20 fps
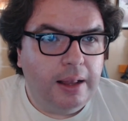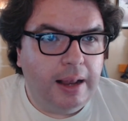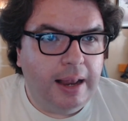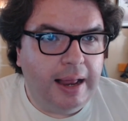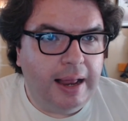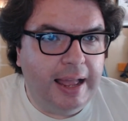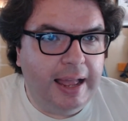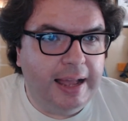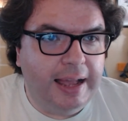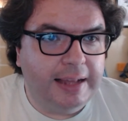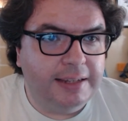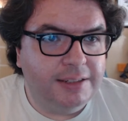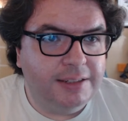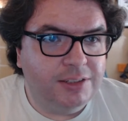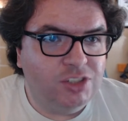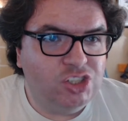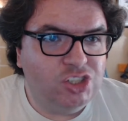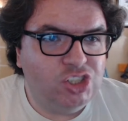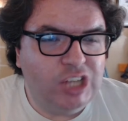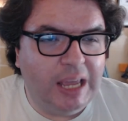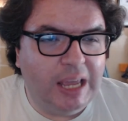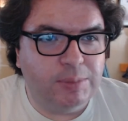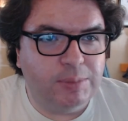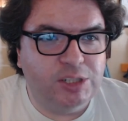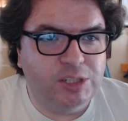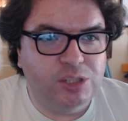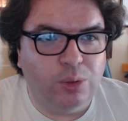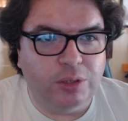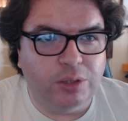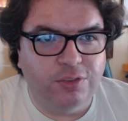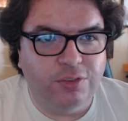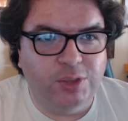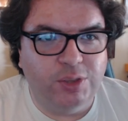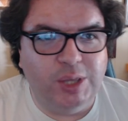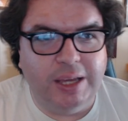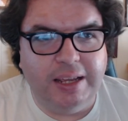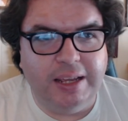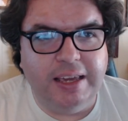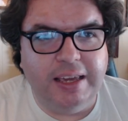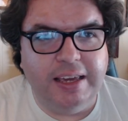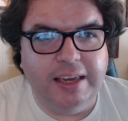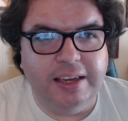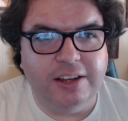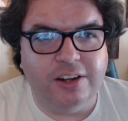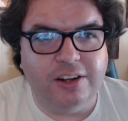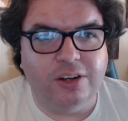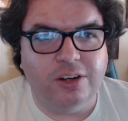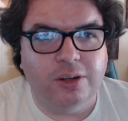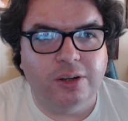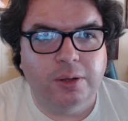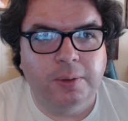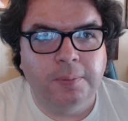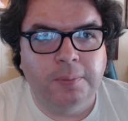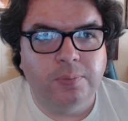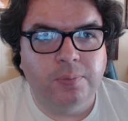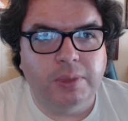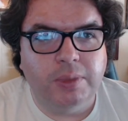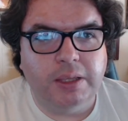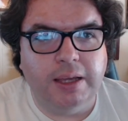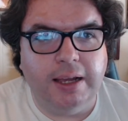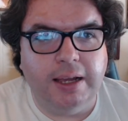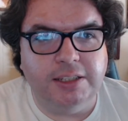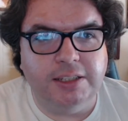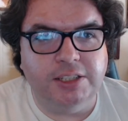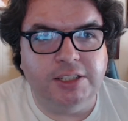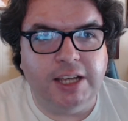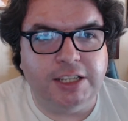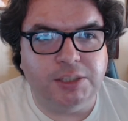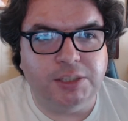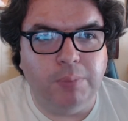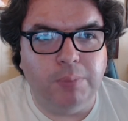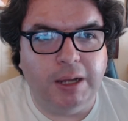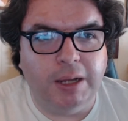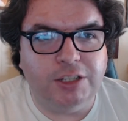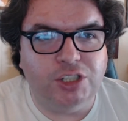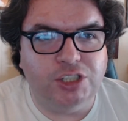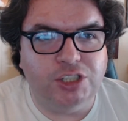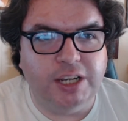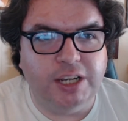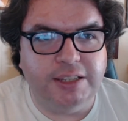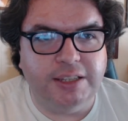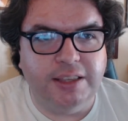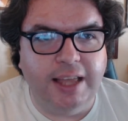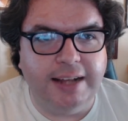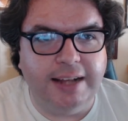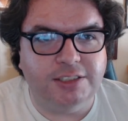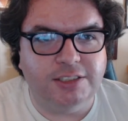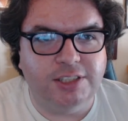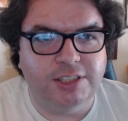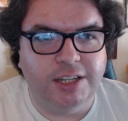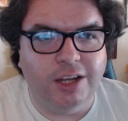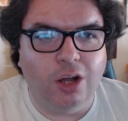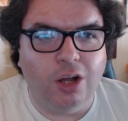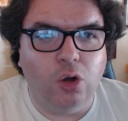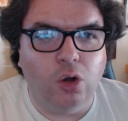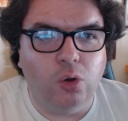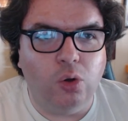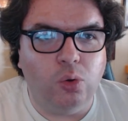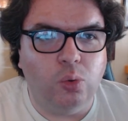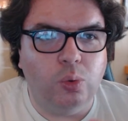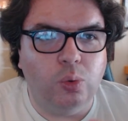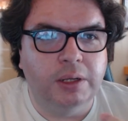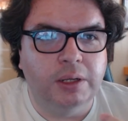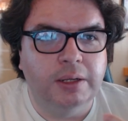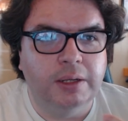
And same sort of thing here. Because as much as I'd like to say, oh,